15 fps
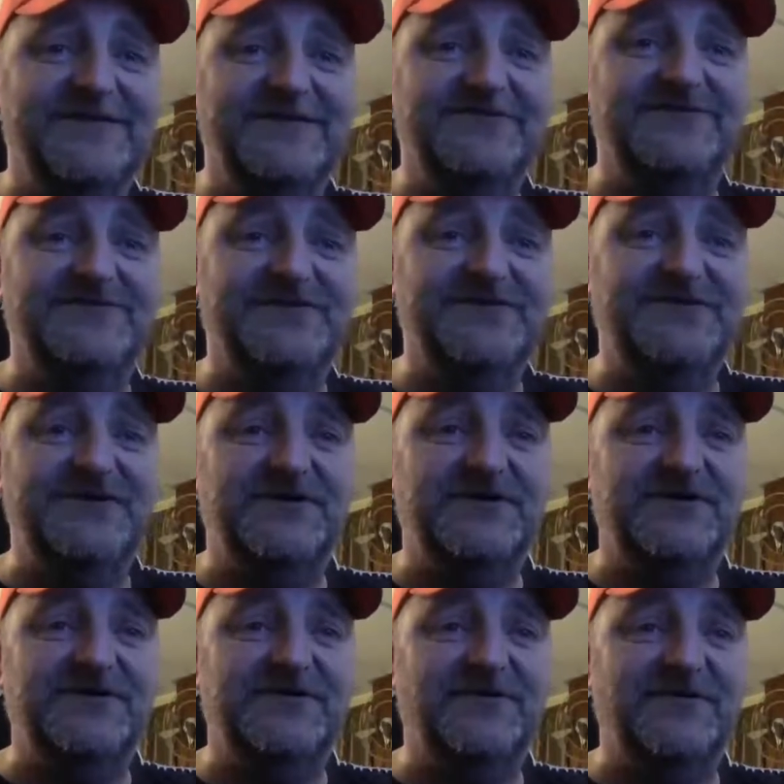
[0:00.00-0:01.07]
She's in
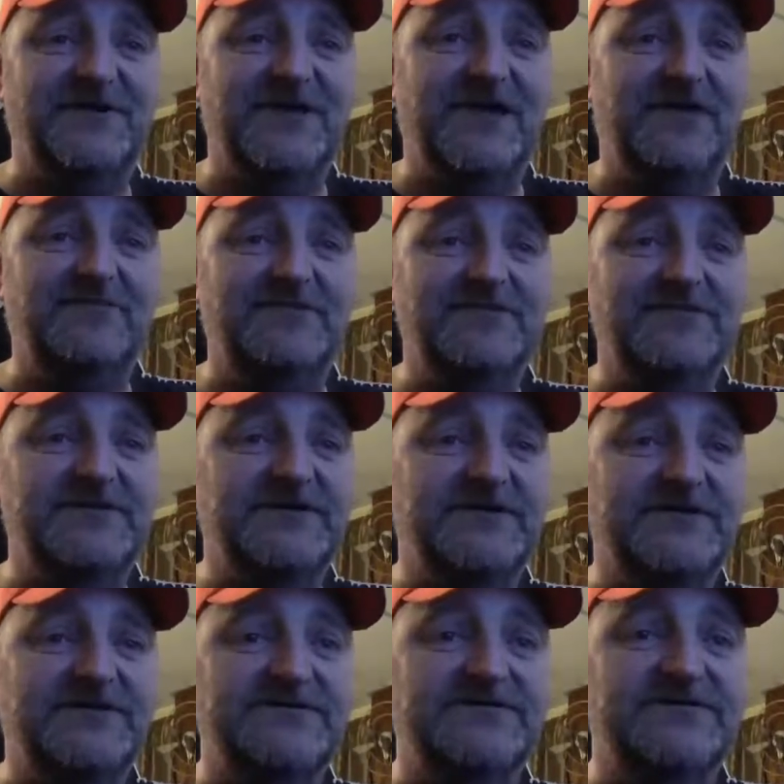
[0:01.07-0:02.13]
here. I don't know what happens
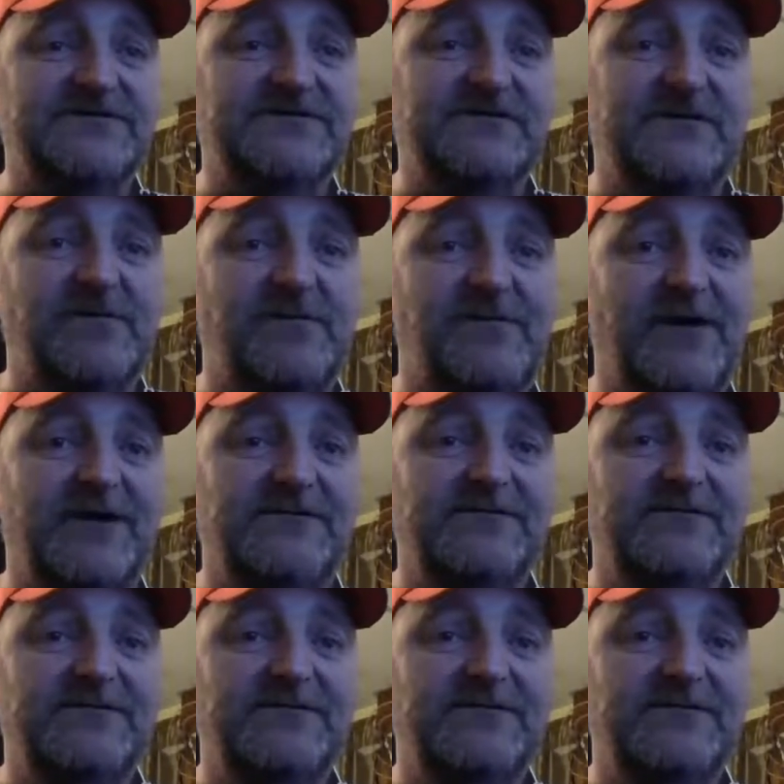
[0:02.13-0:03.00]
now. This could be bad.